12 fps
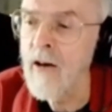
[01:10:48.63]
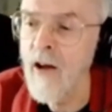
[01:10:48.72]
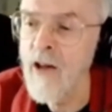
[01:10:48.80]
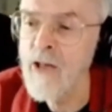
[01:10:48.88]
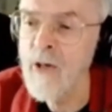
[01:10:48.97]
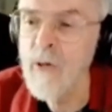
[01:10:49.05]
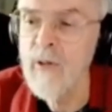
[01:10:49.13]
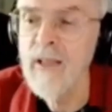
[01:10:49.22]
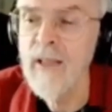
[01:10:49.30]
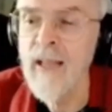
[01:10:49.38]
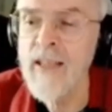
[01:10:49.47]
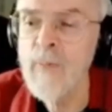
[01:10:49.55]
It
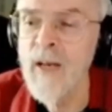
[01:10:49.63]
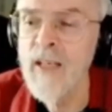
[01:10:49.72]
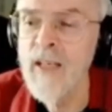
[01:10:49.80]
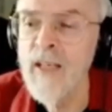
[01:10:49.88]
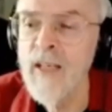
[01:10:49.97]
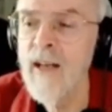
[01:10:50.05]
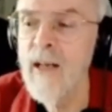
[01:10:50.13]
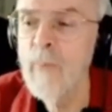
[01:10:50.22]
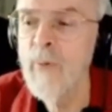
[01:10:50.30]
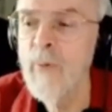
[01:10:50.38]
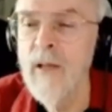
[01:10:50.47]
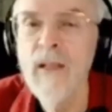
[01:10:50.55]
also lets me
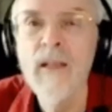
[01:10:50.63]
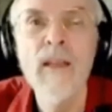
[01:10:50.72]
develop